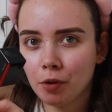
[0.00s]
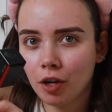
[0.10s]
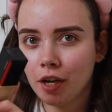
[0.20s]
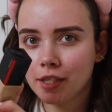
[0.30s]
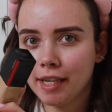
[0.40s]

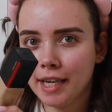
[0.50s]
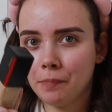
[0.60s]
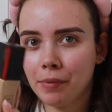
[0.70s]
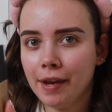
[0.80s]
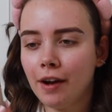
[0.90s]
product
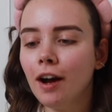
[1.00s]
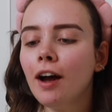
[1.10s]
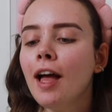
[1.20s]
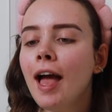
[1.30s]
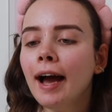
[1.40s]
in
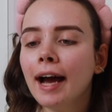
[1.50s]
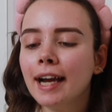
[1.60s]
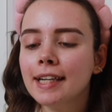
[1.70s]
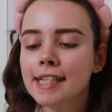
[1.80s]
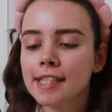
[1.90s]
PR
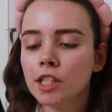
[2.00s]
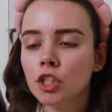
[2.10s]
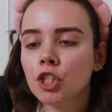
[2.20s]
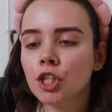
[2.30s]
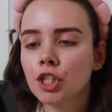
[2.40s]
and it's the
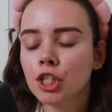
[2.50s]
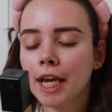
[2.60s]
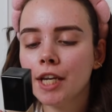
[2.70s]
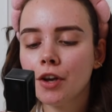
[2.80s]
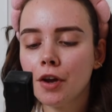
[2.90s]

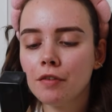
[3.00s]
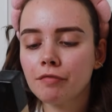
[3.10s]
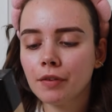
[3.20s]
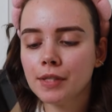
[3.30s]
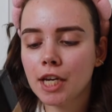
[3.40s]
Shiseido
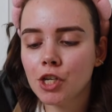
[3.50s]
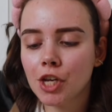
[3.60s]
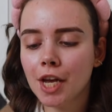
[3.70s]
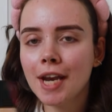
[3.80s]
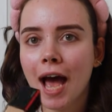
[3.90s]

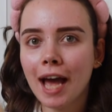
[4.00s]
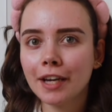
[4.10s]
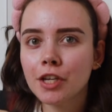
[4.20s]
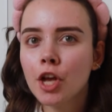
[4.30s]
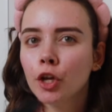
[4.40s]
foundation,
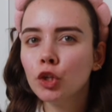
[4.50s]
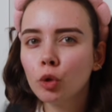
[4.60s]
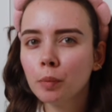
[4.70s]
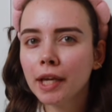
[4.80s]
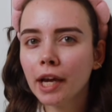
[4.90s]
and
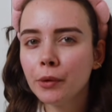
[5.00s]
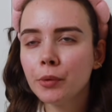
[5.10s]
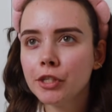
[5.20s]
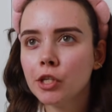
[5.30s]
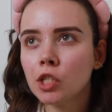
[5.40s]
normally I
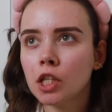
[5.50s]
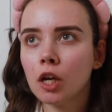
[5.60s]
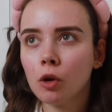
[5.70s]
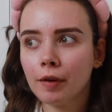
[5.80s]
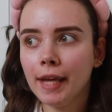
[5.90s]
always use the
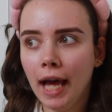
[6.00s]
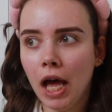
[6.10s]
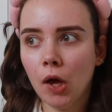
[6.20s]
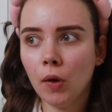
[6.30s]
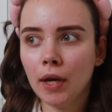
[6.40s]

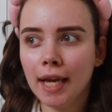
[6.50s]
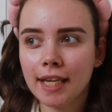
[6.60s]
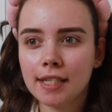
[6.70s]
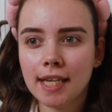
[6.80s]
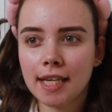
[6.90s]
L'Oreal
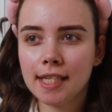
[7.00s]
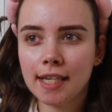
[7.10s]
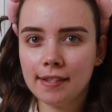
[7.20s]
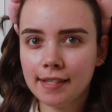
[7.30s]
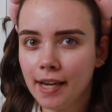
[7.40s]
like
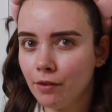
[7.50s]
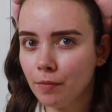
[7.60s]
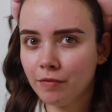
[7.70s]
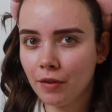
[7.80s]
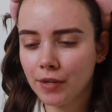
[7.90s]
tinted
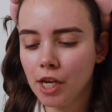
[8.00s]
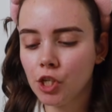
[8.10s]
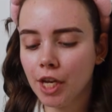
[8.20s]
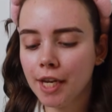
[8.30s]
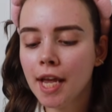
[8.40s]
serum
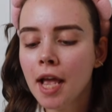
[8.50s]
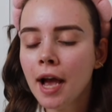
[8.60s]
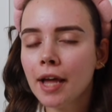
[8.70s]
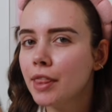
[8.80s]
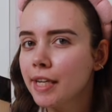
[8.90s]
foundation,
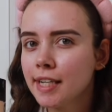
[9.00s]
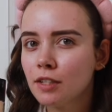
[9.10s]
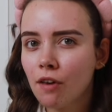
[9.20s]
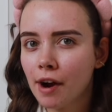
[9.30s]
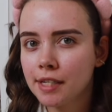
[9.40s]
and this
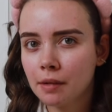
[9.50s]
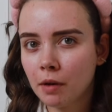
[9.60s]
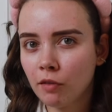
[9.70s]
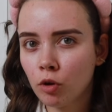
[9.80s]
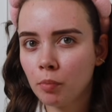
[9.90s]
is very
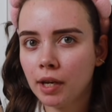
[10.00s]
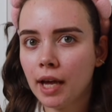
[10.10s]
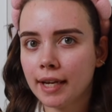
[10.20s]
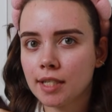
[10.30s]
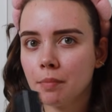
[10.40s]
similar
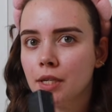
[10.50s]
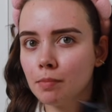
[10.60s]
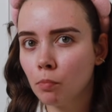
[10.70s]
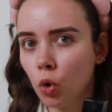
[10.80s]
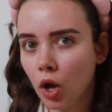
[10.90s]
formula except
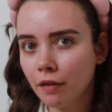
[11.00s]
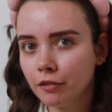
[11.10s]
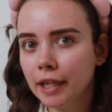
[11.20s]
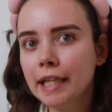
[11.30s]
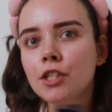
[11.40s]
it's more
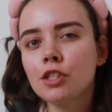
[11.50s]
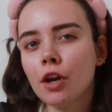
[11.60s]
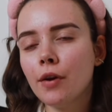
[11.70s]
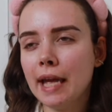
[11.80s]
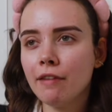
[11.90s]
coverage.
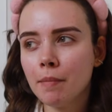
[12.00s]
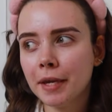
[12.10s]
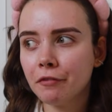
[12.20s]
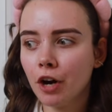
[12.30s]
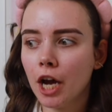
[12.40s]
So if I'm
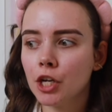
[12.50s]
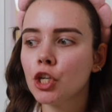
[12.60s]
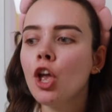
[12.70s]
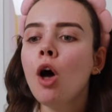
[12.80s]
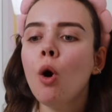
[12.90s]
in a
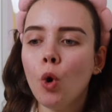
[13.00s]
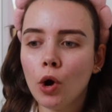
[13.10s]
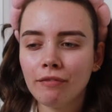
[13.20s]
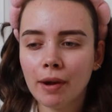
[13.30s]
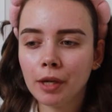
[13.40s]
rush
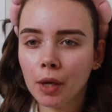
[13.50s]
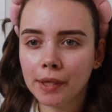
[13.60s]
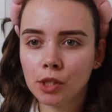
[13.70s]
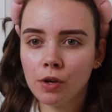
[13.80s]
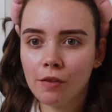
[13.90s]
or if I'm
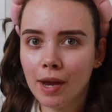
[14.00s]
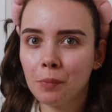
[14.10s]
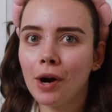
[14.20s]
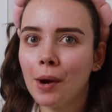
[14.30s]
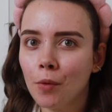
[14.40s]
going to an
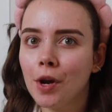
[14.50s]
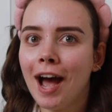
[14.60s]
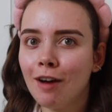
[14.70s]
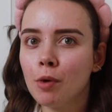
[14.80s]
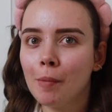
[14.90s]
event where I want to
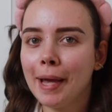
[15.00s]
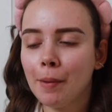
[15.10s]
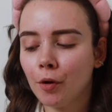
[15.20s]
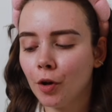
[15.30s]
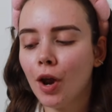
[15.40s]
have more
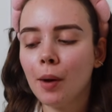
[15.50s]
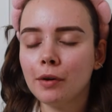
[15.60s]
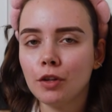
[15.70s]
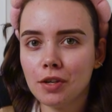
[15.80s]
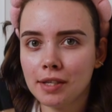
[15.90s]
makeup on, I
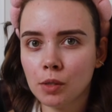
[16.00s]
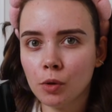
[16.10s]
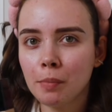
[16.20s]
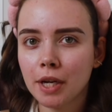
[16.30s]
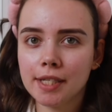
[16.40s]
will use this
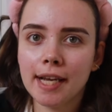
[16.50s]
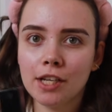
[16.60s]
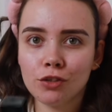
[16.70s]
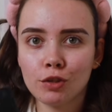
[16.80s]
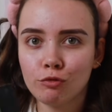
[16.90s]
one because it
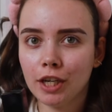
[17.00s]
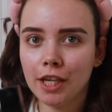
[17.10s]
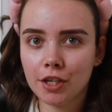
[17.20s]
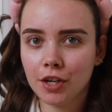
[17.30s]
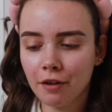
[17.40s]
is just
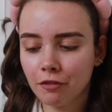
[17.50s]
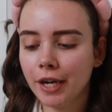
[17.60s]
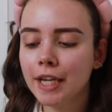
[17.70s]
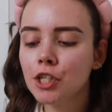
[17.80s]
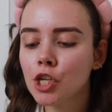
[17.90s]
really good
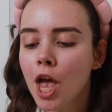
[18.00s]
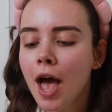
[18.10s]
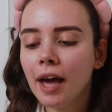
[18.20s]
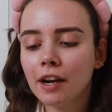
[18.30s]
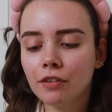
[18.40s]
coverage
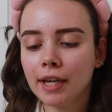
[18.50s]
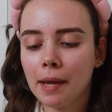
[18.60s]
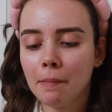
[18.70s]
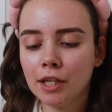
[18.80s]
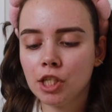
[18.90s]
and I feel like
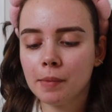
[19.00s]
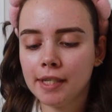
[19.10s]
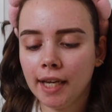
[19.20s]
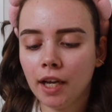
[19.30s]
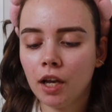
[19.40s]
it matches my
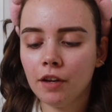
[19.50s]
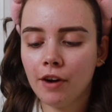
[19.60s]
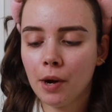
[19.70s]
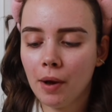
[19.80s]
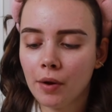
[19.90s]
skin colour
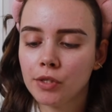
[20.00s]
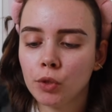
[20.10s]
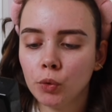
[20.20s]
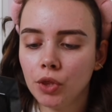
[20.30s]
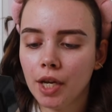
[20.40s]
very well. It's
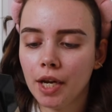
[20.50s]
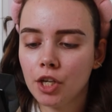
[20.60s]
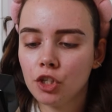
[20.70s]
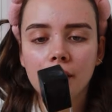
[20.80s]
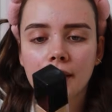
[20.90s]
called
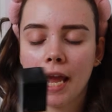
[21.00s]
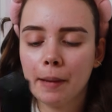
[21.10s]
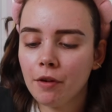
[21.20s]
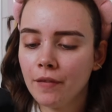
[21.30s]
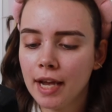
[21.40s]
the
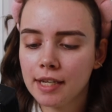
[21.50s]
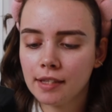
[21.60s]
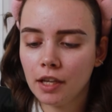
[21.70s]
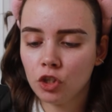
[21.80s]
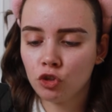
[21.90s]
name of it is
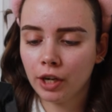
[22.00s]
the